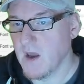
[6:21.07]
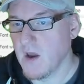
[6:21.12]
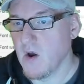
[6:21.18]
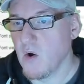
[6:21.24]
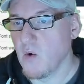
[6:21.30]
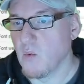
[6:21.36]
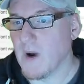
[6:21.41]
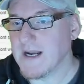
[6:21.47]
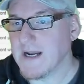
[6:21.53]

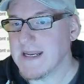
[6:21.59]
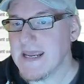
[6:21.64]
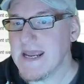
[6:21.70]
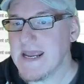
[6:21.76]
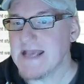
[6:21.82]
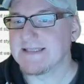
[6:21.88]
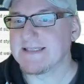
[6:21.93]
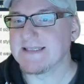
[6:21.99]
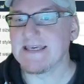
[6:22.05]
One
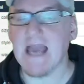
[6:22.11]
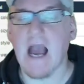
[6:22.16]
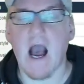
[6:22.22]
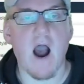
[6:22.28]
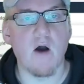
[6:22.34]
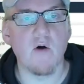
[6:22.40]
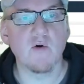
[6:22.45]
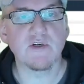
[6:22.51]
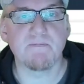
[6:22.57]
is the
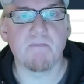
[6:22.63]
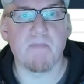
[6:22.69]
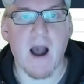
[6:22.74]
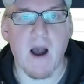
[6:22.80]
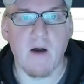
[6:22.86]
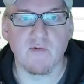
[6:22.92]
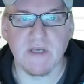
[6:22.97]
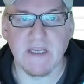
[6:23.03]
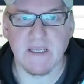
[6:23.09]

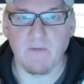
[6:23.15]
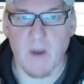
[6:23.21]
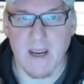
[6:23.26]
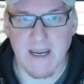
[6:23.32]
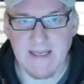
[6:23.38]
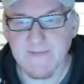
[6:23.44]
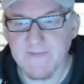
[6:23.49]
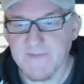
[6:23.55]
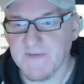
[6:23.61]
outbound
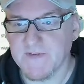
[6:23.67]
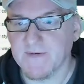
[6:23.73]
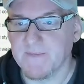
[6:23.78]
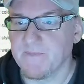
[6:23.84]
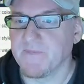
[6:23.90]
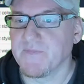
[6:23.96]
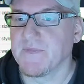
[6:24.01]
event,